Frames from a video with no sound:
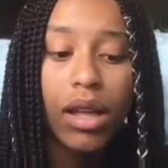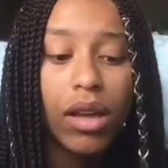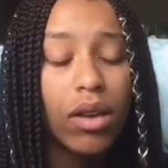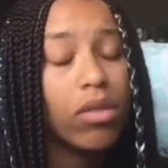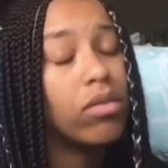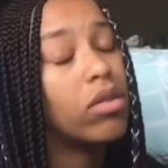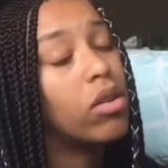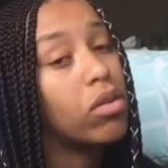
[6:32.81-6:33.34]
I
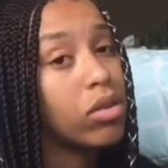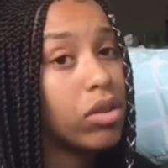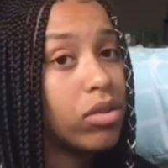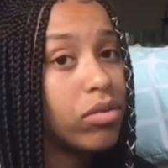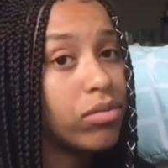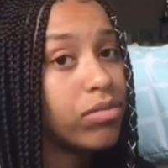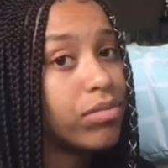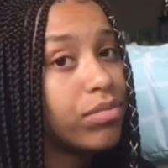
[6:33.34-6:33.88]
don't know
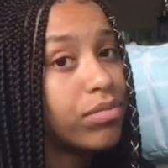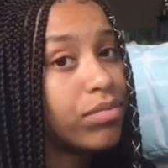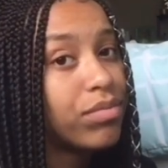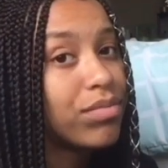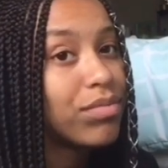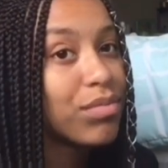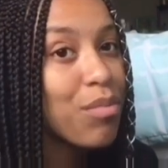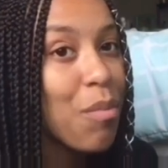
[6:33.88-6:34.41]

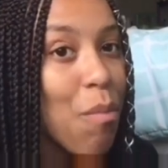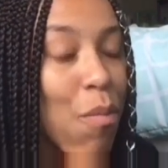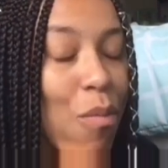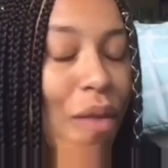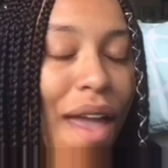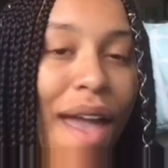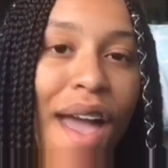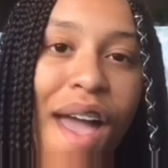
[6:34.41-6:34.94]

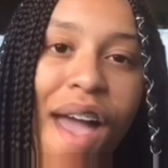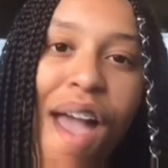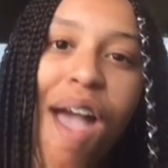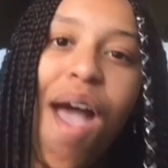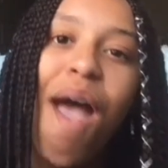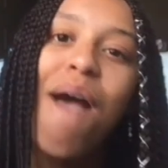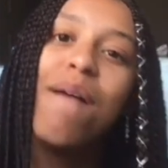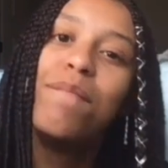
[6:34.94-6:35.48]
though.
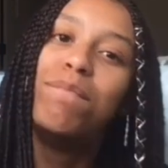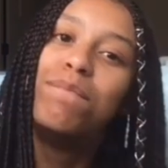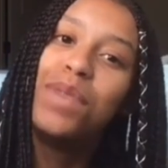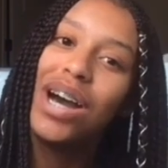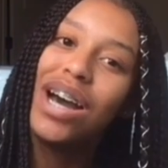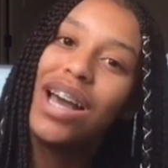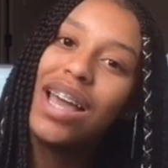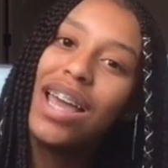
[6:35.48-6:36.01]

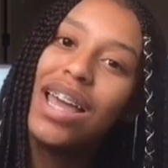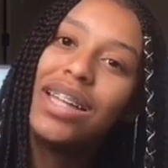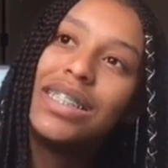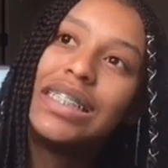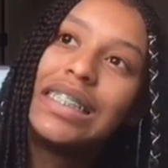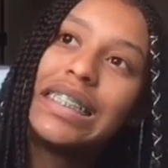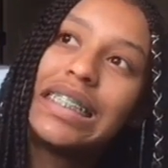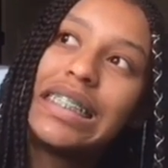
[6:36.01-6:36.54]

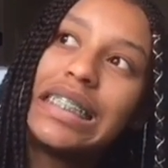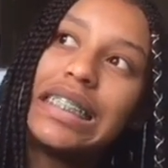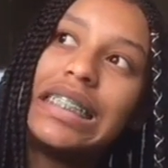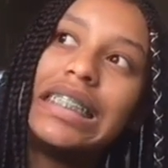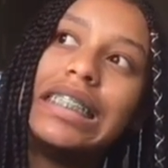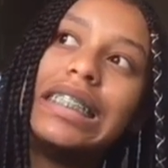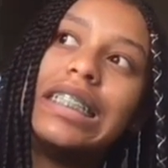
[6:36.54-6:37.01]
But